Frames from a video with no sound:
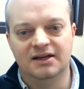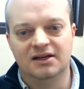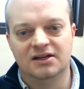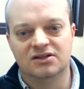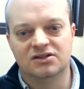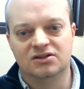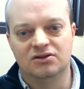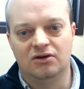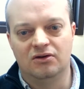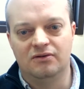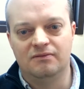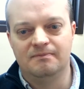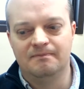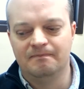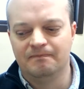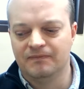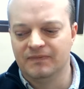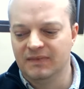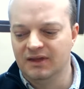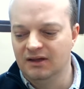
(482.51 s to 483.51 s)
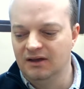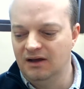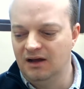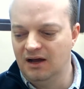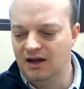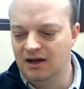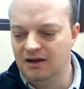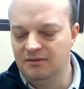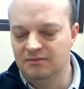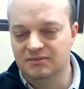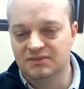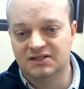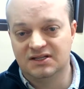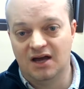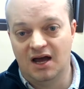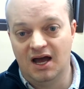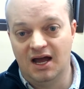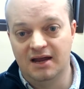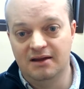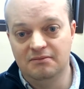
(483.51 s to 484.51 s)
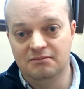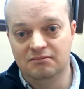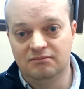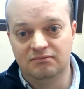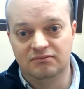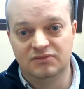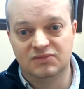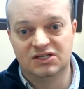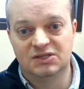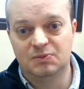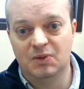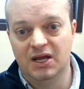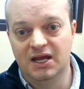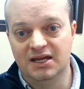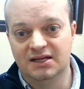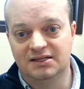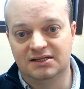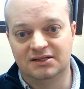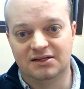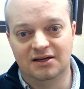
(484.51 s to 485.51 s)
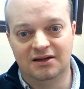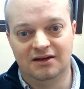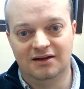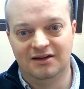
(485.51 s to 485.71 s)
So time, space,